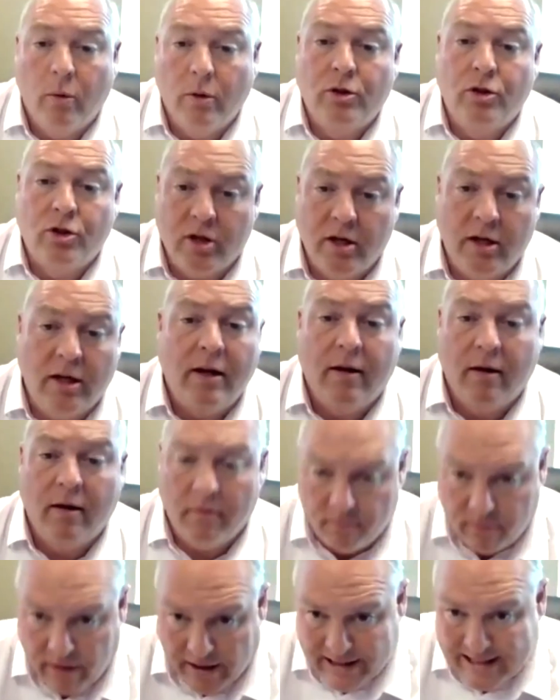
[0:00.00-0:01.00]
would
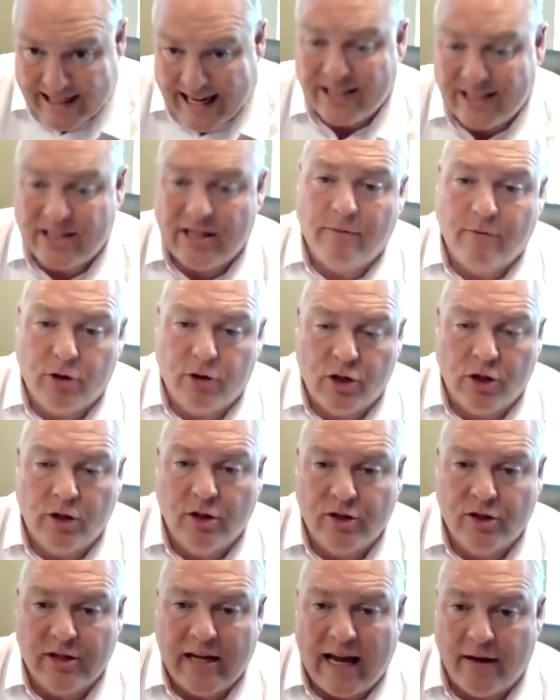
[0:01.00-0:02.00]
see fantastic
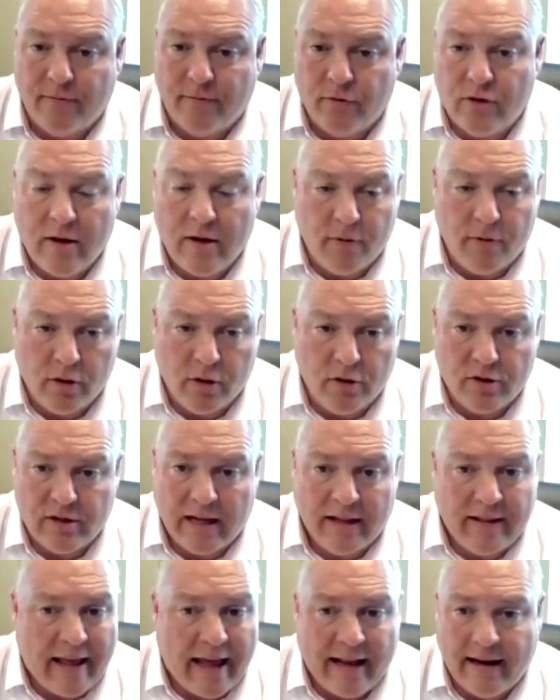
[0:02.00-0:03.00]
returns out of
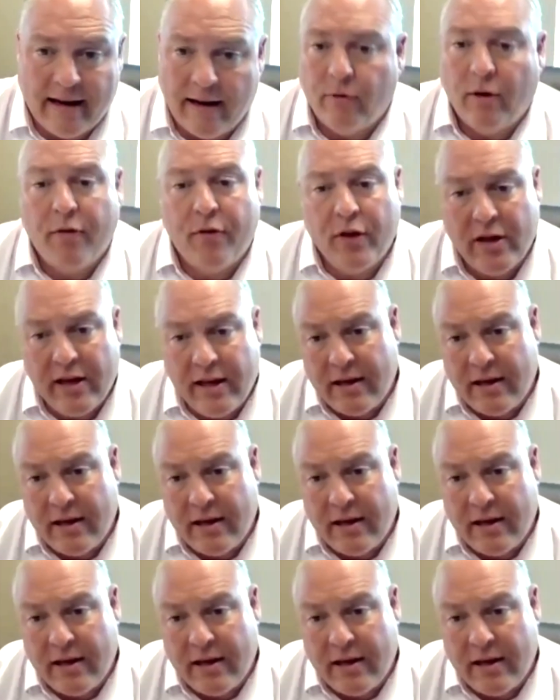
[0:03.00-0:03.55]
dividends at that level.